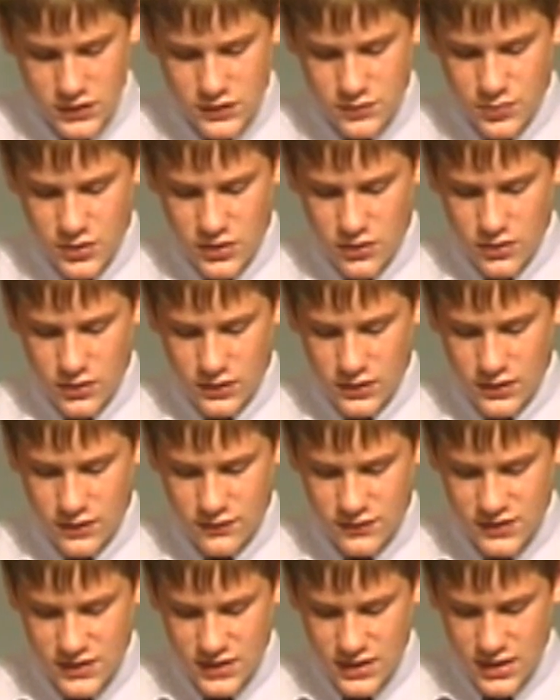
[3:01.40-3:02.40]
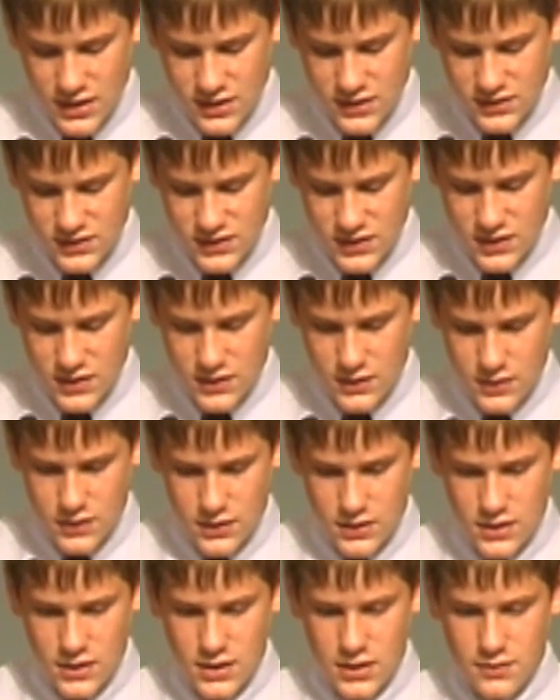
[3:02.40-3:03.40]
Spirit lives in us,
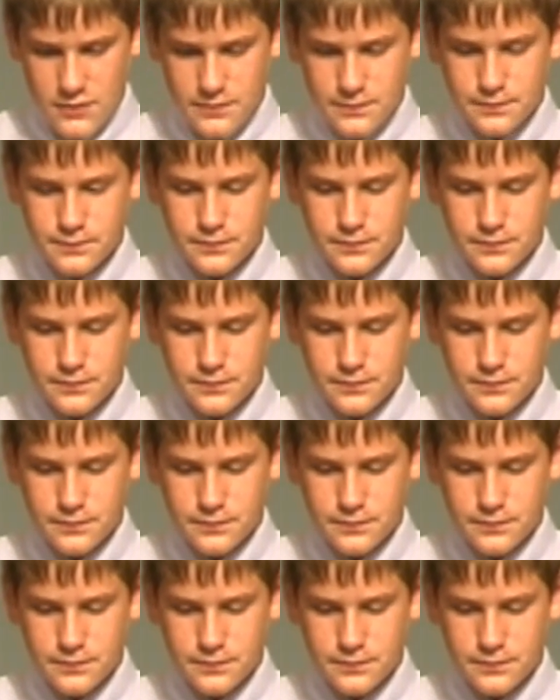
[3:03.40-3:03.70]
it